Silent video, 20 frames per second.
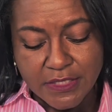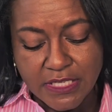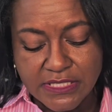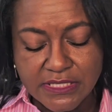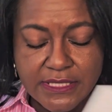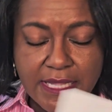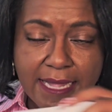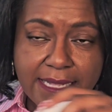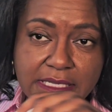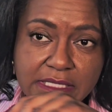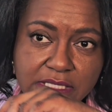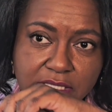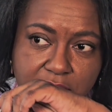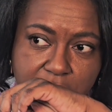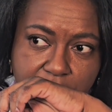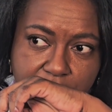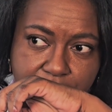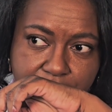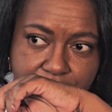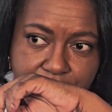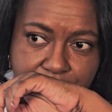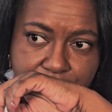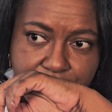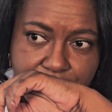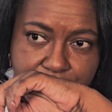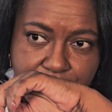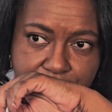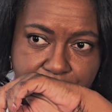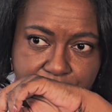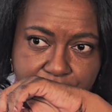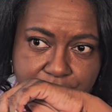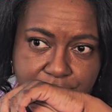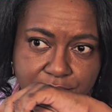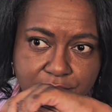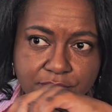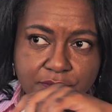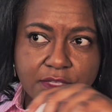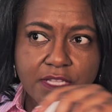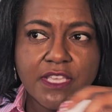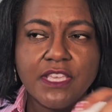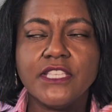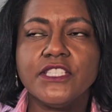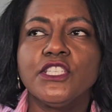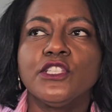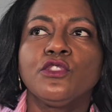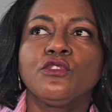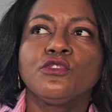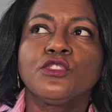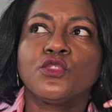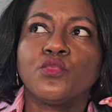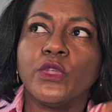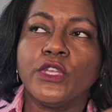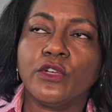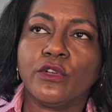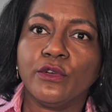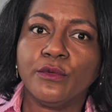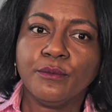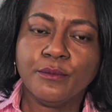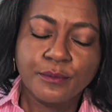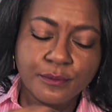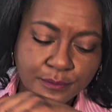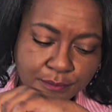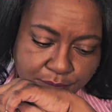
It's nice. It gets a little sweeter.